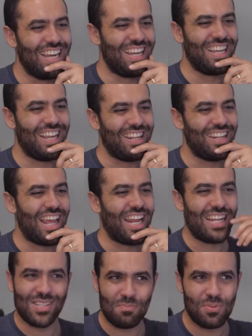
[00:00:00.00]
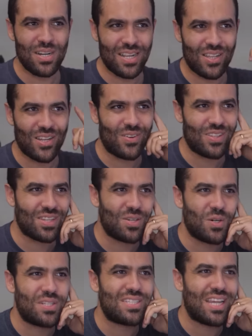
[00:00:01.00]
and and it's pretty clear what the
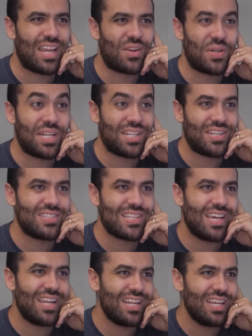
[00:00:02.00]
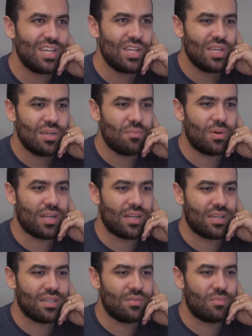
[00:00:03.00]
court's saying when it does that. Yes.
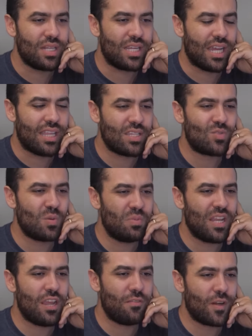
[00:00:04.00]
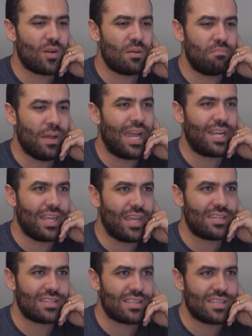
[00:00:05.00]
But, uh, but yeah, this would be a very bad
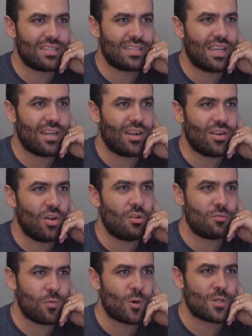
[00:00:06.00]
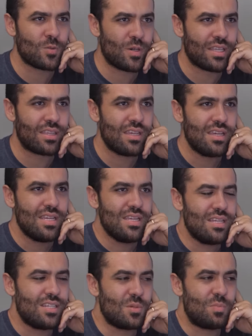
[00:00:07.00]
case, I think, to get on all fours with,
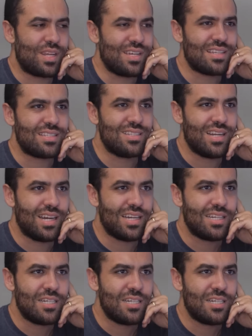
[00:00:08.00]
just because it's not.